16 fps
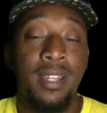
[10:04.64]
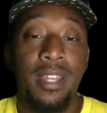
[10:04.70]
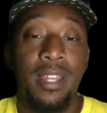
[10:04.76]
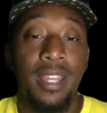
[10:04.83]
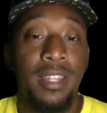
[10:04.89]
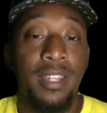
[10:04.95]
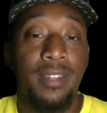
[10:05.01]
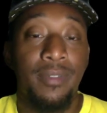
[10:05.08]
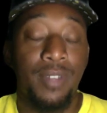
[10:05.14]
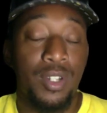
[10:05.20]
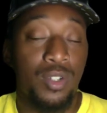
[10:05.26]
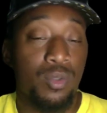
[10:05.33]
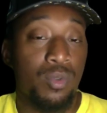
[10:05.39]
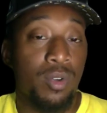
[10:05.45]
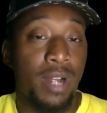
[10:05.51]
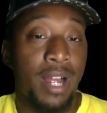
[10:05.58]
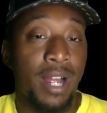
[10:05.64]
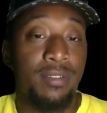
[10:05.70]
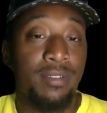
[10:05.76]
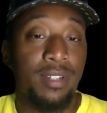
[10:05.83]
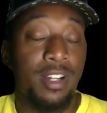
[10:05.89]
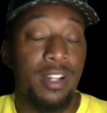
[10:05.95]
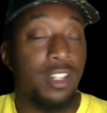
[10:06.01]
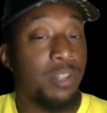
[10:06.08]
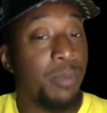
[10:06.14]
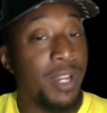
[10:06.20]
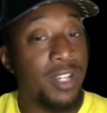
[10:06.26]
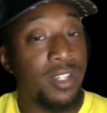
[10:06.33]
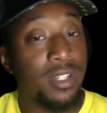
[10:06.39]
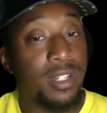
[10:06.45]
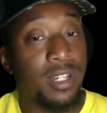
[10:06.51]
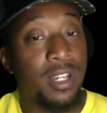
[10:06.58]
individual out there,
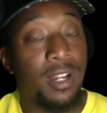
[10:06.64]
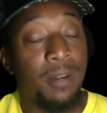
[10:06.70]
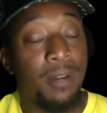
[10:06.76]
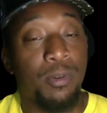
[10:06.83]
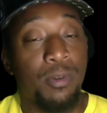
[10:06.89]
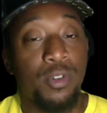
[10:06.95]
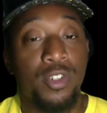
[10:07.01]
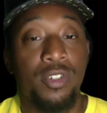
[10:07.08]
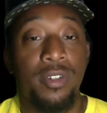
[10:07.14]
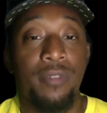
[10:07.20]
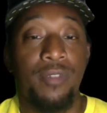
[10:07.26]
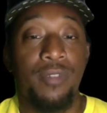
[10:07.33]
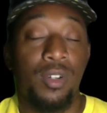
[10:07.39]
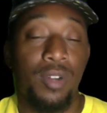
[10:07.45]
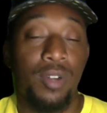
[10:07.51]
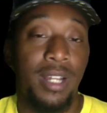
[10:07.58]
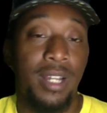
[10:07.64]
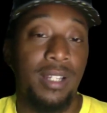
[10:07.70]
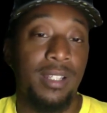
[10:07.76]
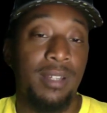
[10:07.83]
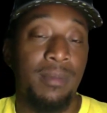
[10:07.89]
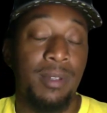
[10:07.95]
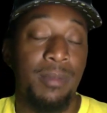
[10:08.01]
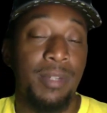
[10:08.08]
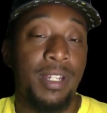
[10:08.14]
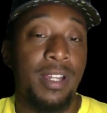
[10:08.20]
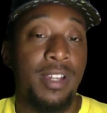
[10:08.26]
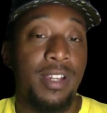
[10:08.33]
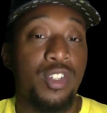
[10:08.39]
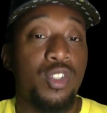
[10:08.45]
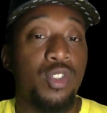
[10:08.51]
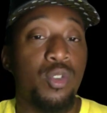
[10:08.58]
especially a portion of your credit limit,
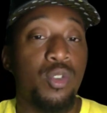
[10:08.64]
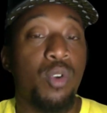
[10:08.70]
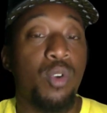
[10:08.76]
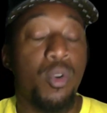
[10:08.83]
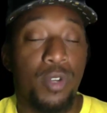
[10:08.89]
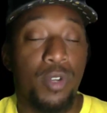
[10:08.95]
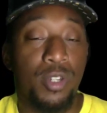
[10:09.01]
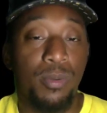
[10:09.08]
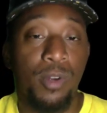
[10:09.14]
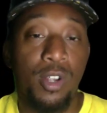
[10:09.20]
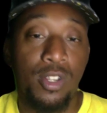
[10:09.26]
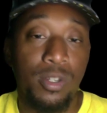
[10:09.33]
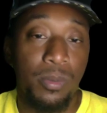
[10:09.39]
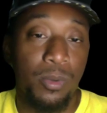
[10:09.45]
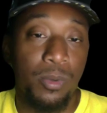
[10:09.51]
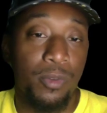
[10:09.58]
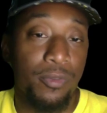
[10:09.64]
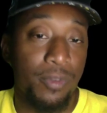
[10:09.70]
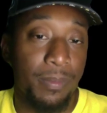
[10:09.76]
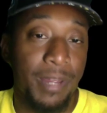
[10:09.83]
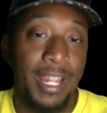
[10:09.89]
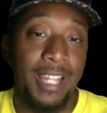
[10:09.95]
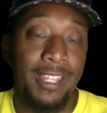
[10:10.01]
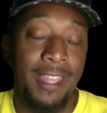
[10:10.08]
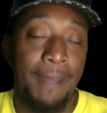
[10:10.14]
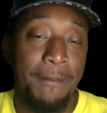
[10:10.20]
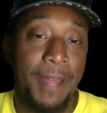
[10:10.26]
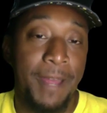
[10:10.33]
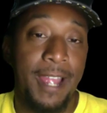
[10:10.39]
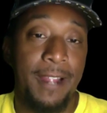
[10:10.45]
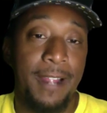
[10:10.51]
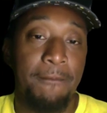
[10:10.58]
because you are responsible for paying that
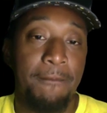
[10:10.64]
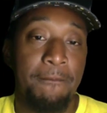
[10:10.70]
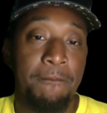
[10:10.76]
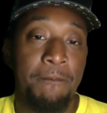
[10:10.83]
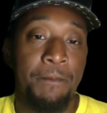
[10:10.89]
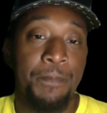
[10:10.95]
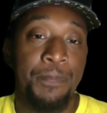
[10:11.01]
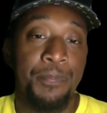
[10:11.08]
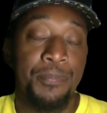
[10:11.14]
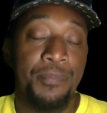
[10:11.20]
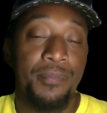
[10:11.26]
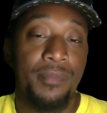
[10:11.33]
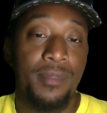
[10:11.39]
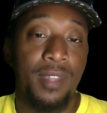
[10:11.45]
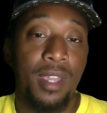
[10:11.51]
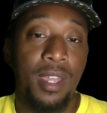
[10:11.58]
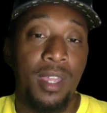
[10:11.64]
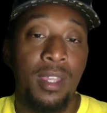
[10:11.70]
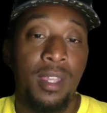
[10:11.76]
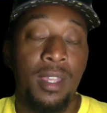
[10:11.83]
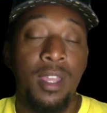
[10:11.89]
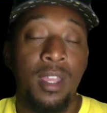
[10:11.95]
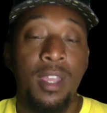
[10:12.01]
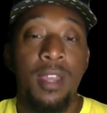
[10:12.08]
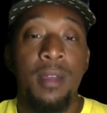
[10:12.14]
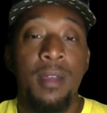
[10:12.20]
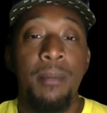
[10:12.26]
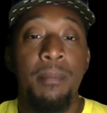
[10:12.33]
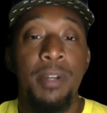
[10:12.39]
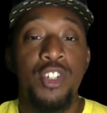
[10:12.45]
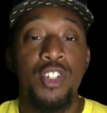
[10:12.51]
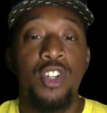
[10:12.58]
back. Okay.
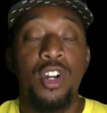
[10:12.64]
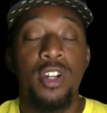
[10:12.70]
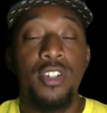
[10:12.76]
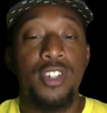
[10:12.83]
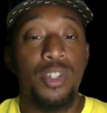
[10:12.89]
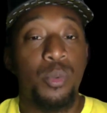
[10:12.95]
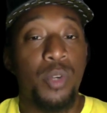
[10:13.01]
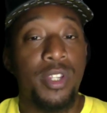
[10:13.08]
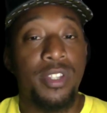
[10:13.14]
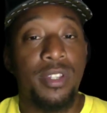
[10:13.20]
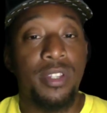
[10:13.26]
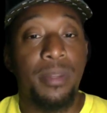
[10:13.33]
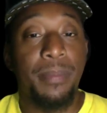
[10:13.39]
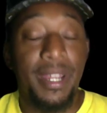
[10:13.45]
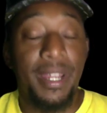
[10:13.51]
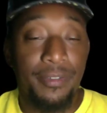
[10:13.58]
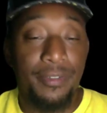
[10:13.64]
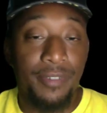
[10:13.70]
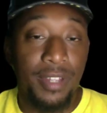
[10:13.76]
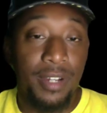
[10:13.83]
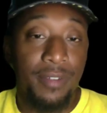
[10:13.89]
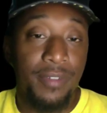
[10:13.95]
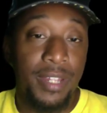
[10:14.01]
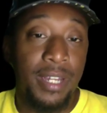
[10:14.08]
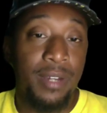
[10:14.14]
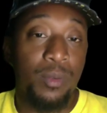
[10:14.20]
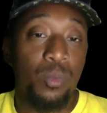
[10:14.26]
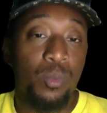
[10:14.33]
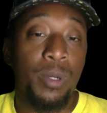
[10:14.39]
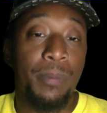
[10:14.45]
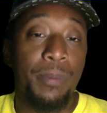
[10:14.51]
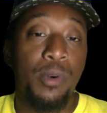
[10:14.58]
But John just wants the benefit of it
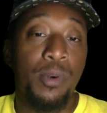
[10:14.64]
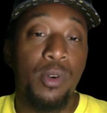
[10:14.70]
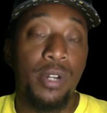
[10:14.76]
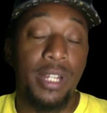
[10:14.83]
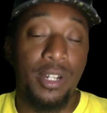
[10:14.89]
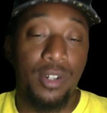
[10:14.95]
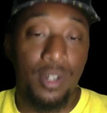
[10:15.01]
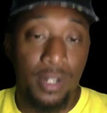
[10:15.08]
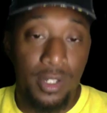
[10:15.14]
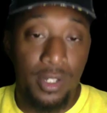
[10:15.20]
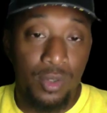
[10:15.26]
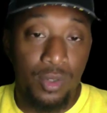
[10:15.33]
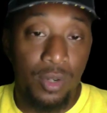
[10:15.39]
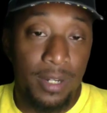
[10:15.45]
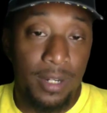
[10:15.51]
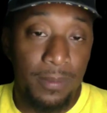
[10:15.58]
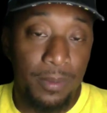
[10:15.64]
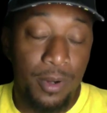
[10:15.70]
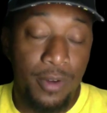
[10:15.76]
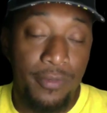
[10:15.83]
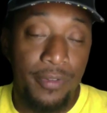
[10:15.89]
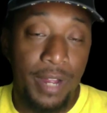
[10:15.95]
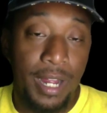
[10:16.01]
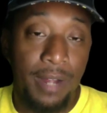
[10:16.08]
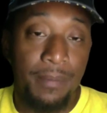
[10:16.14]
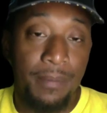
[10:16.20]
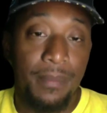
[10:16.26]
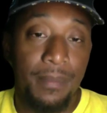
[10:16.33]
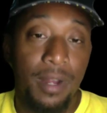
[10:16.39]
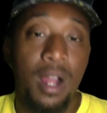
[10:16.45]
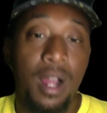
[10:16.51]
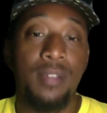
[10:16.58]
reporting on his credit profile.
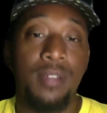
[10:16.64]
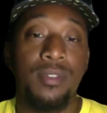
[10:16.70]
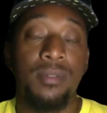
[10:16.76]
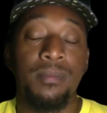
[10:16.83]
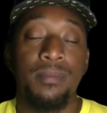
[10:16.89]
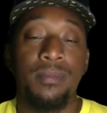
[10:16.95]
Awesome.